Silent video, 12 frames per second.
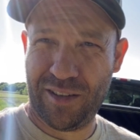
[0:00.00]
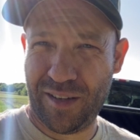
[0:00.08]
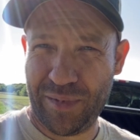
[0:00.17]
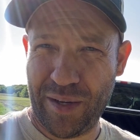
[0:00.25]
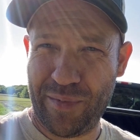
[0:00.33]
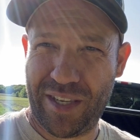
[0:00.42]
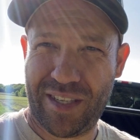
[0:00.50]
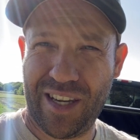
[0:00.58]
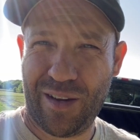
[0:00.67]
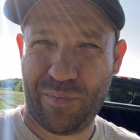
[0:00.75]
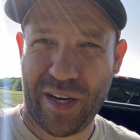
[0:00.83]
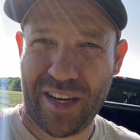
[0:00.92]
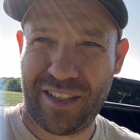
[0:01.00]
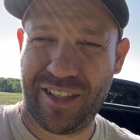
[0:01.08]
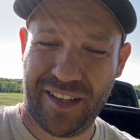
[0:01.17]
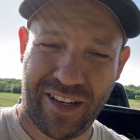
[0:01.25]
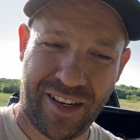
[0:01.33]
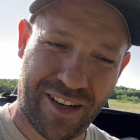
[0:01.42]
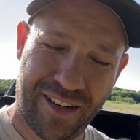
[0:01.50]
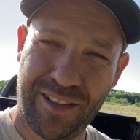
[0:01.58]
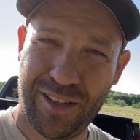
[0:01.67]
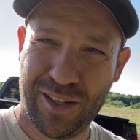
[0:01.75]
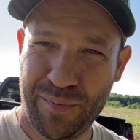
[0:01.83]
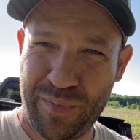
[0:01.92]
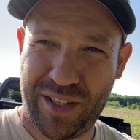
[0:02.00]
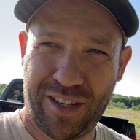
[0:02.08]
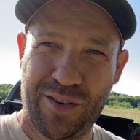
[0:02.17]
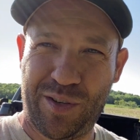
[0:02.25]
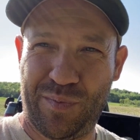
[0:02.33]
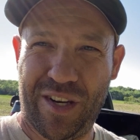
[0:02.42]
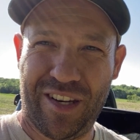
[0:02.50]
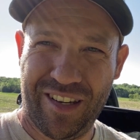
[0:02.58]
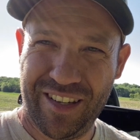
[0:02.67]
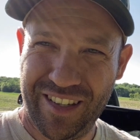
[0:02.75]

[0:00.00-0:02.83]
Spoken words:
oh, let me sneak past you there, or, oh, excuse me.